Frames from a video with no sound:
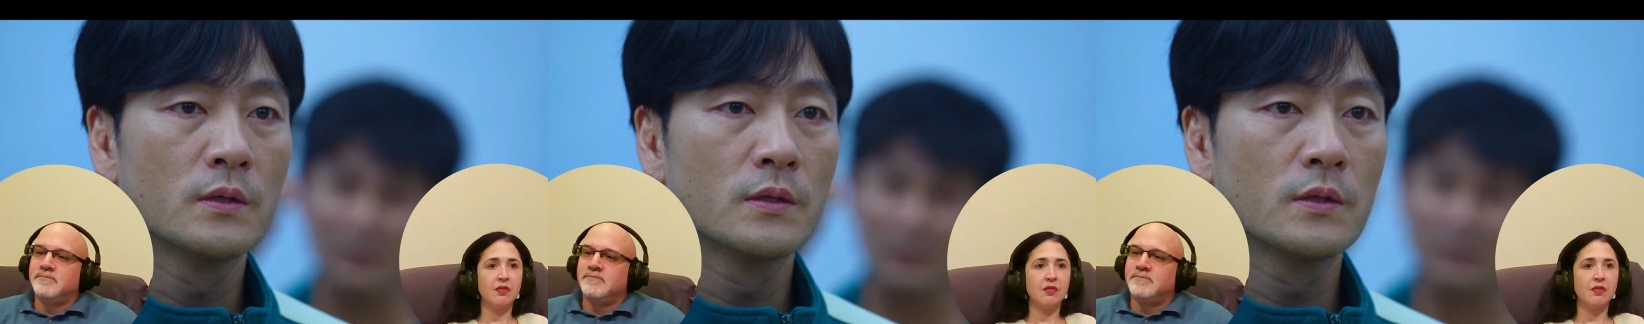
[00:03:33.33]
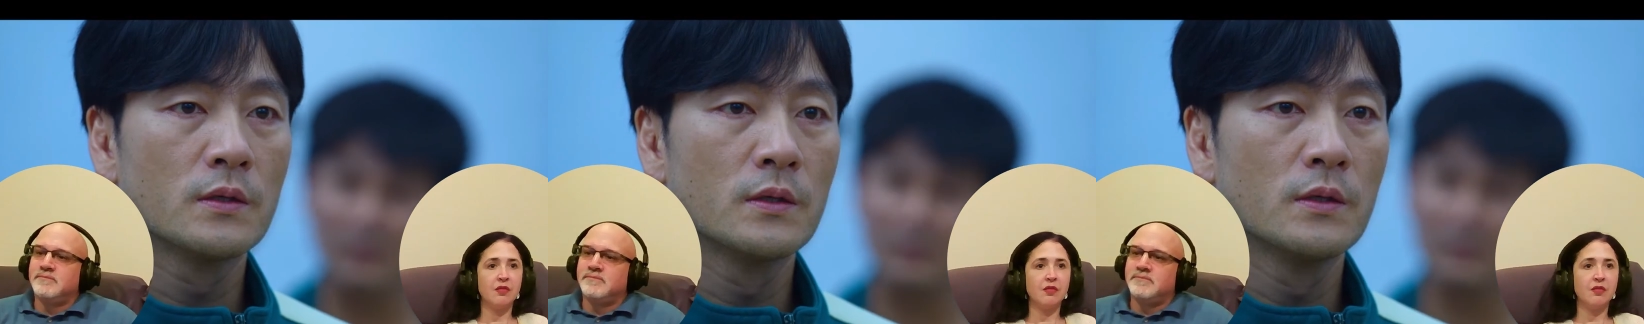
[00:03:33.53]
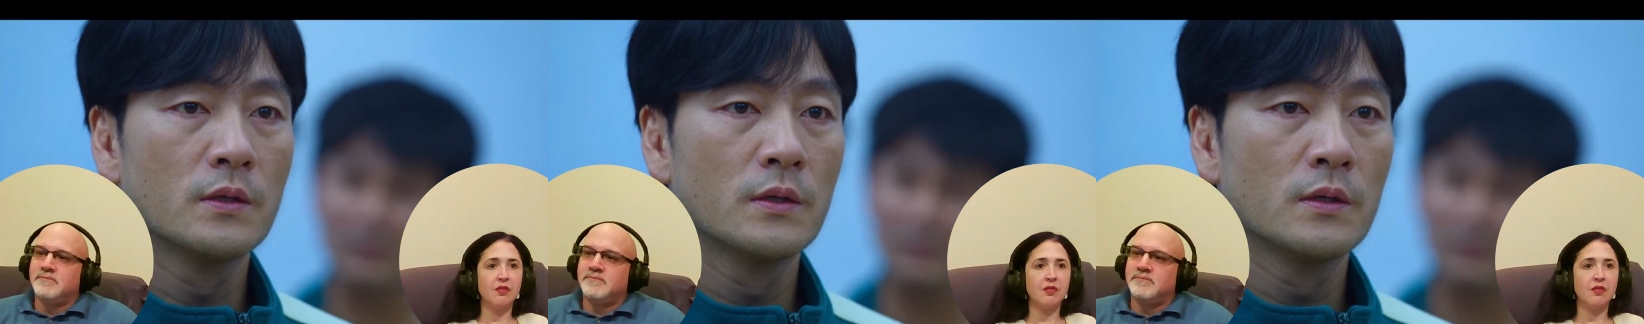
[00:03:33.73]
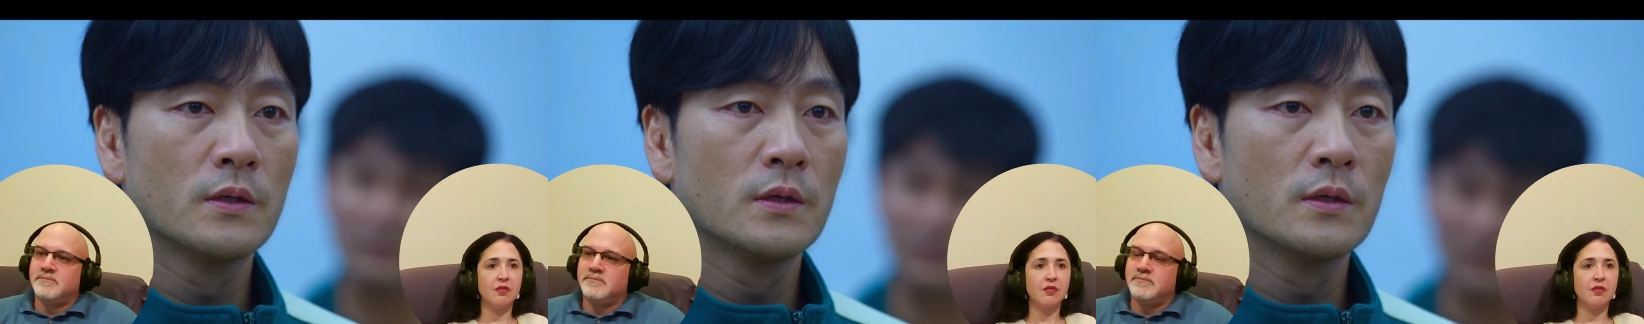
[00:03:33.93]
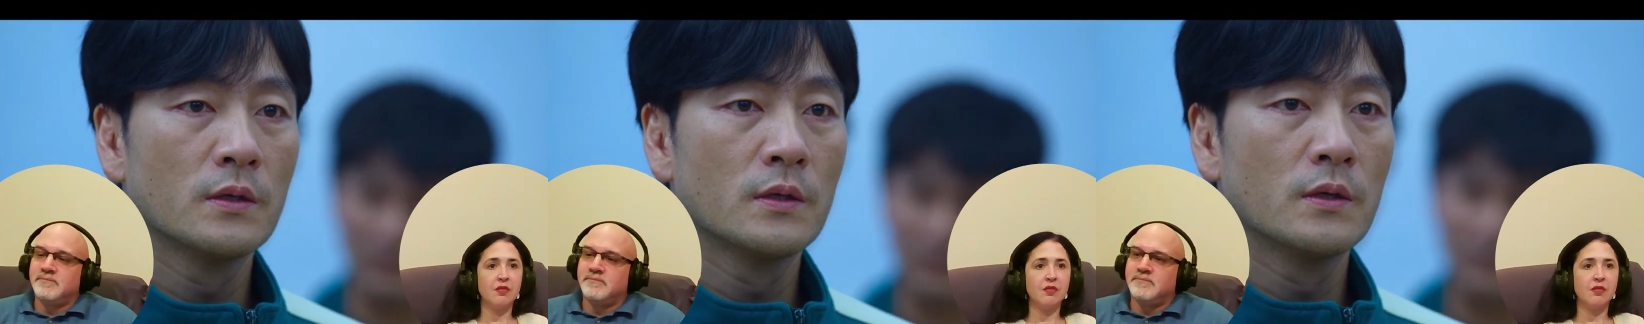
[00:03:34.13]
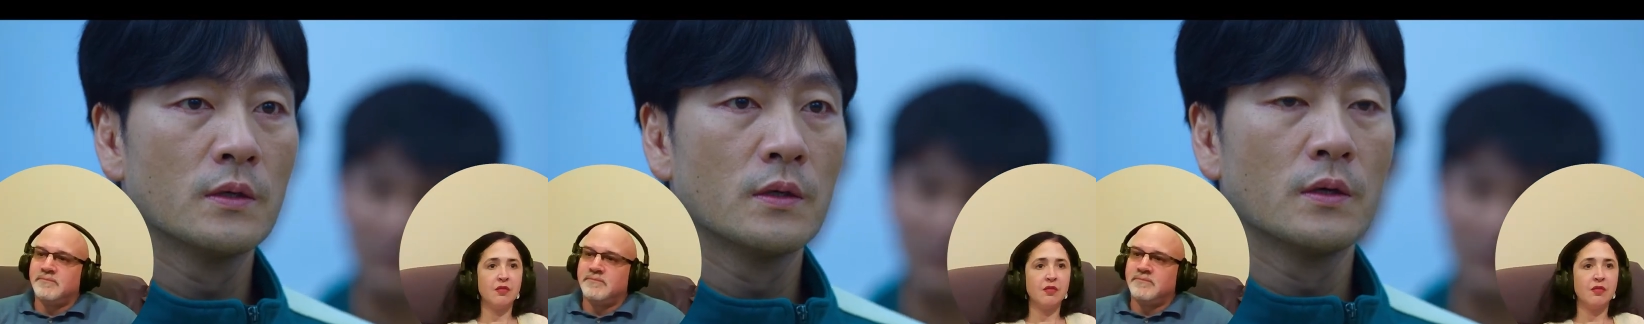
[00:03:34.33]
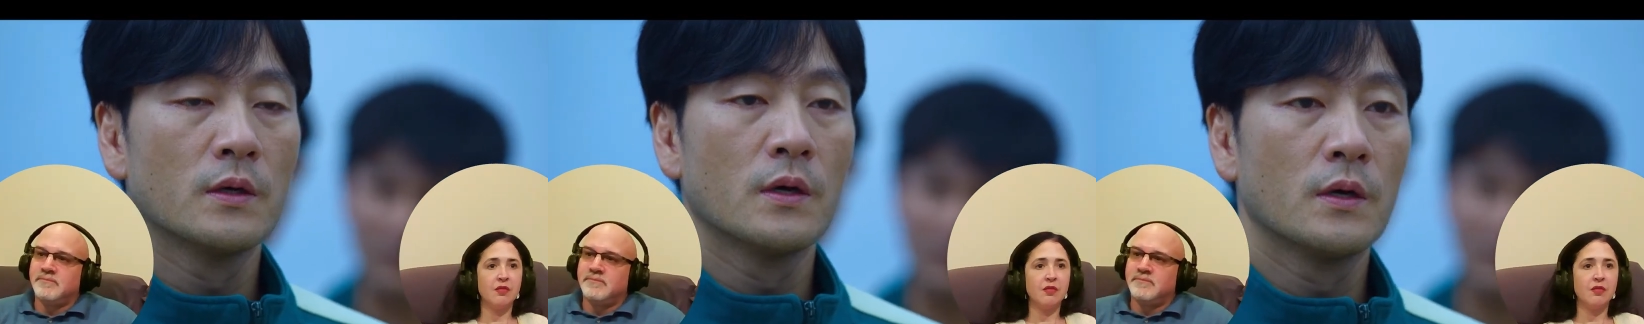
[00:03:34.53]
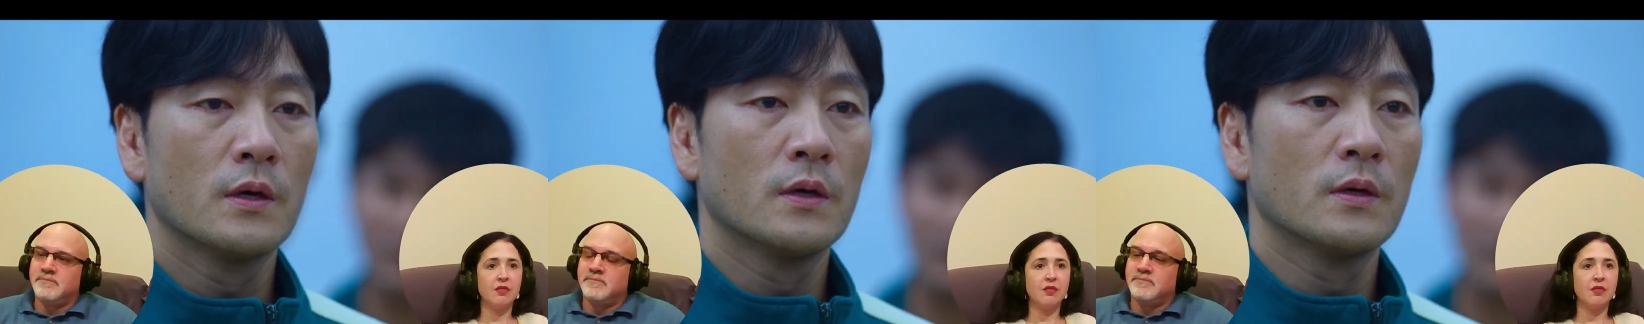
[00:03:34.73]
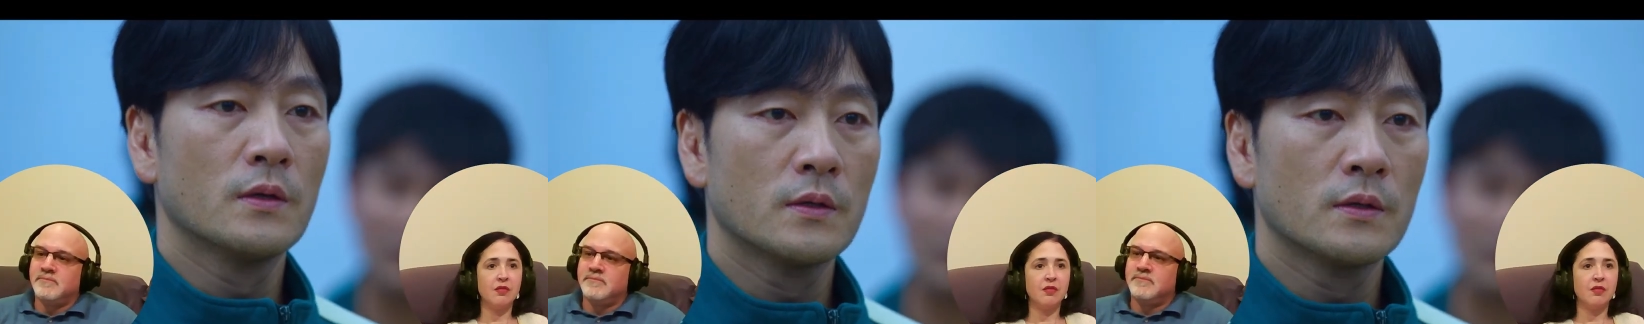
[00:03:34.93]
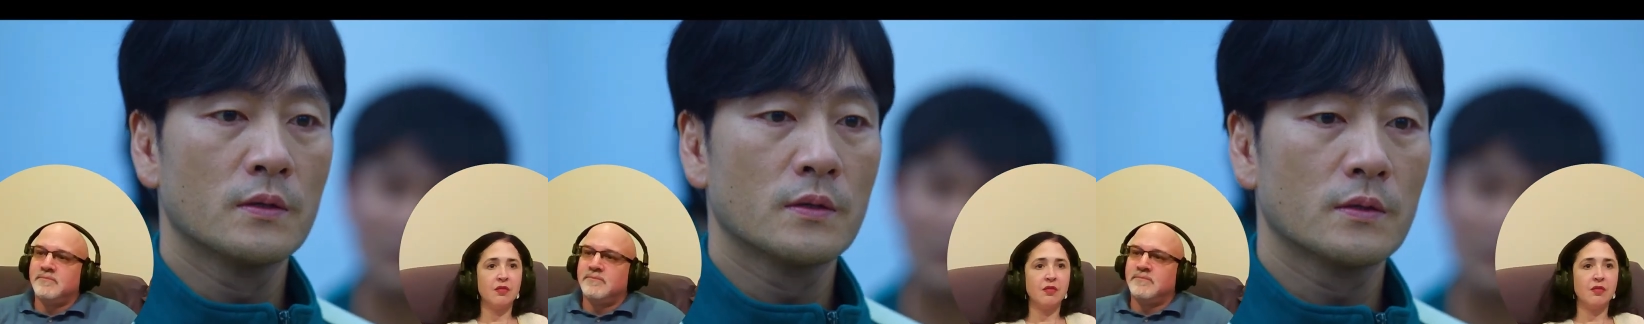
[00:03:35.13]

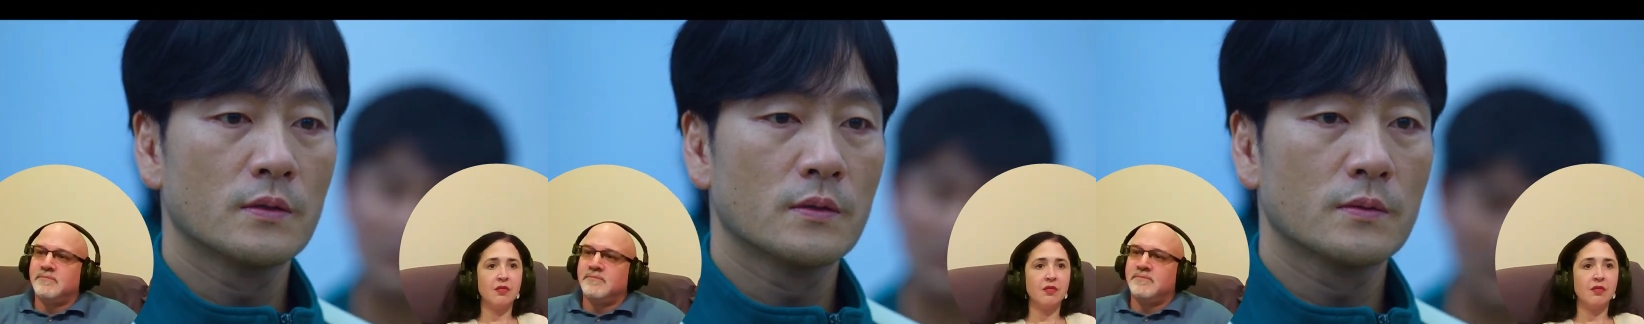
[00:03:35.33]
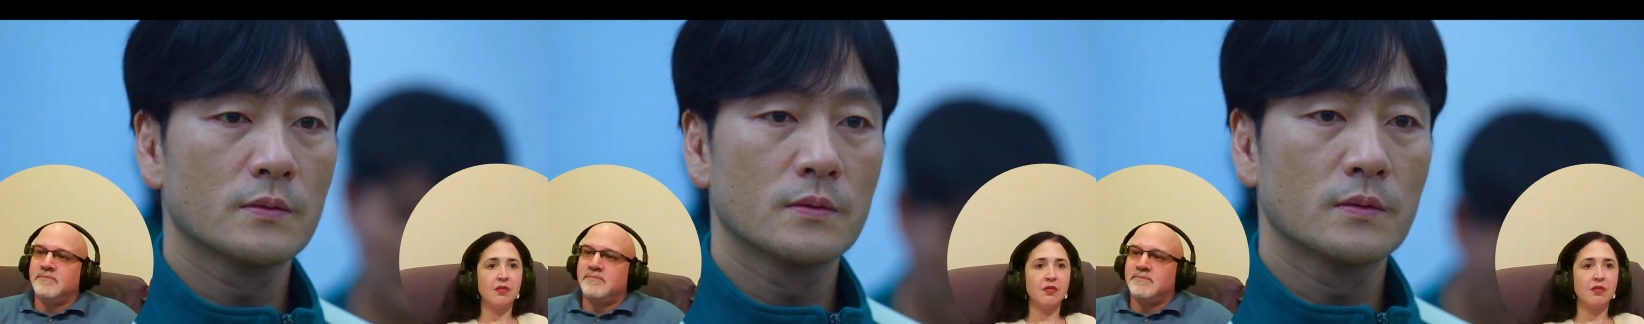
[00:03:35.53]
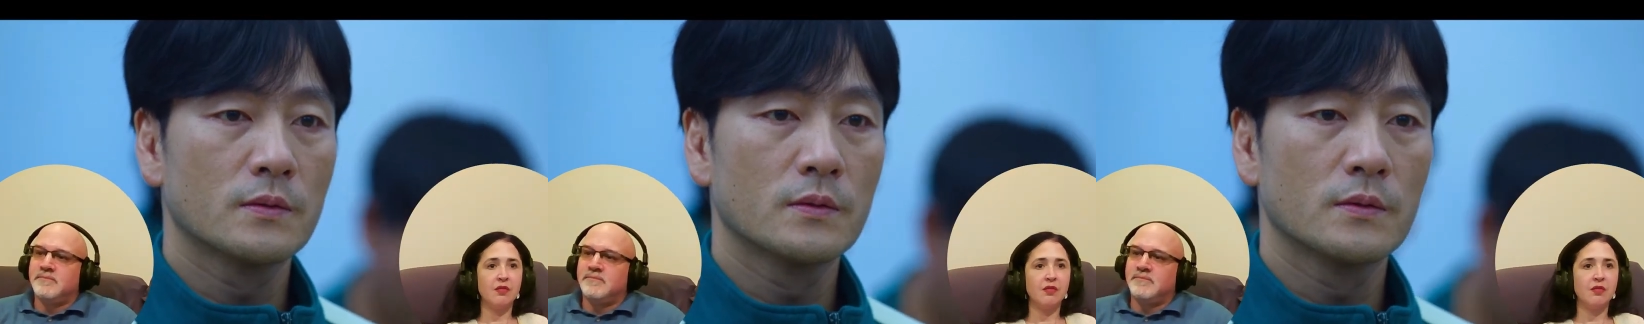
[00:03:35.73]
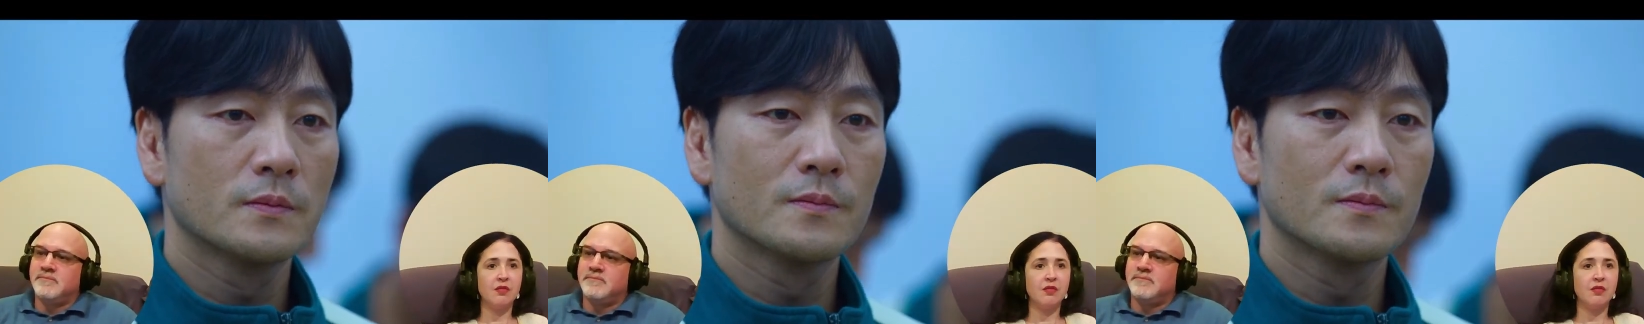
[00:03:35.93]
[no speech]